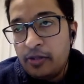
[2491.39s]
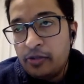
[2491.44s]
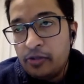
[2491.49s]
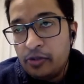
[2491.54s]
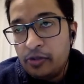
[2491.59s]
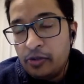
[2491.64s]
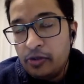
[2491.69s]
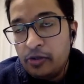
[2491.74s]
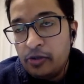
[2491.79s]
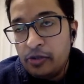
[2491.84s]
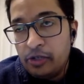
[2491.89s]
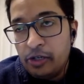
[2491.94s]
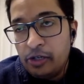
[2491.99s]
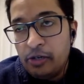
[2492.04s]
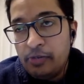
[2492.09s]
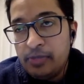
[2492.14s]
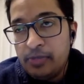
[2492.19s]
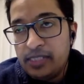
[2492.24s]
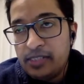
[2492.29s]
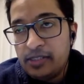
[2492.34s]
So your
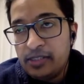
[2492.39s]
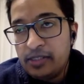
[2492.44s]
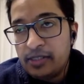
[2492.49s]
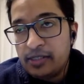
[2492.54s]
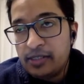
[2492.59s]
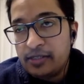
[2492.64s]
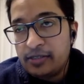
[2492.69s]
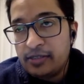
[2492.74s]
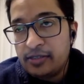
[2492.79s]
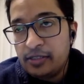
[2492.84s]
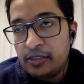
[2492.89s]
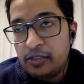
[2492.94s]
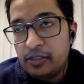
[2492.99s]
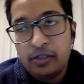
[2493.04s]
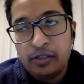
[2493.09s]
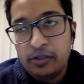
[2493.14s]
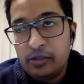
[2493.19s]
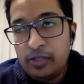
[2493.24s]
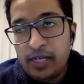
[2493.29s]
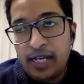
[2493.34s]
Mithuna Raasi,
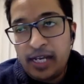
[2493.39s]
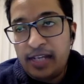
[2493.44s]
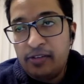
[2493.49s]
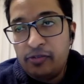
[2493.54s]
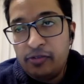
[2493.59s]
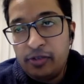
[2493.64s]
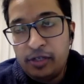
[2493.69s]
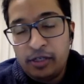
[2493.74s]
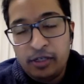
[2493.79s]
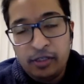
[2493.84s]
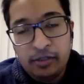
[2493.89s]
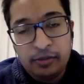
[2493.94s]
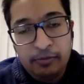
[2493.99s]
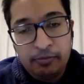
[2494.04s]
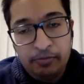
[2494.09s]
lifelong